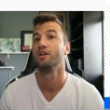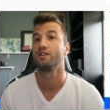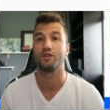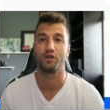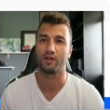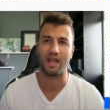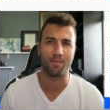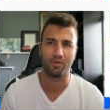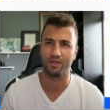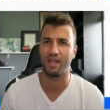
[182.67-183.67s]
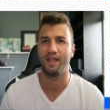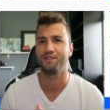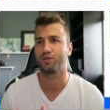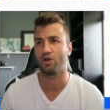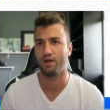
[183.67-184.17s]
So your capital
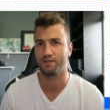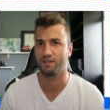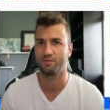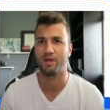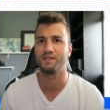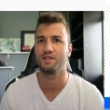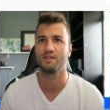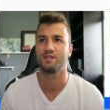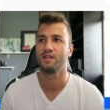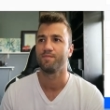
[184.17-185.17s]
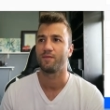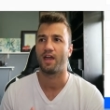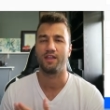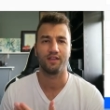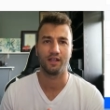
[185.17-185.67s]
gains, your costs and expenses,
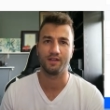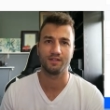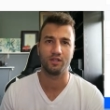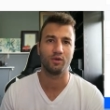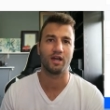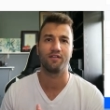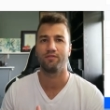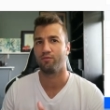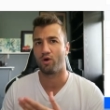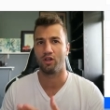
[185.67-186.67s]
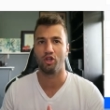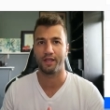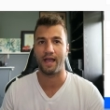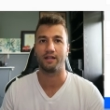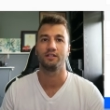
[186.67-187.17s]
anything else that you kind of want to
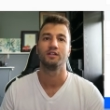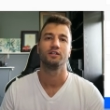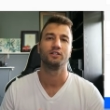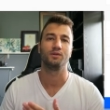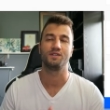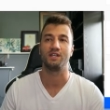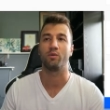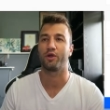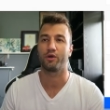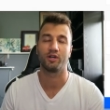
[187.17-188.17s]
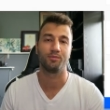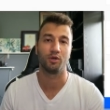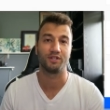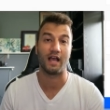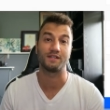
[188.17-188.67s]
look at to see where your
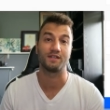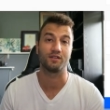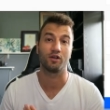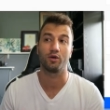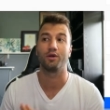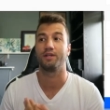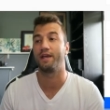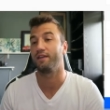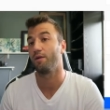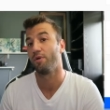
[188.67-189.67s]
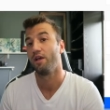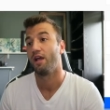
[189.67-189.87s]
crypto taxes are going to end up.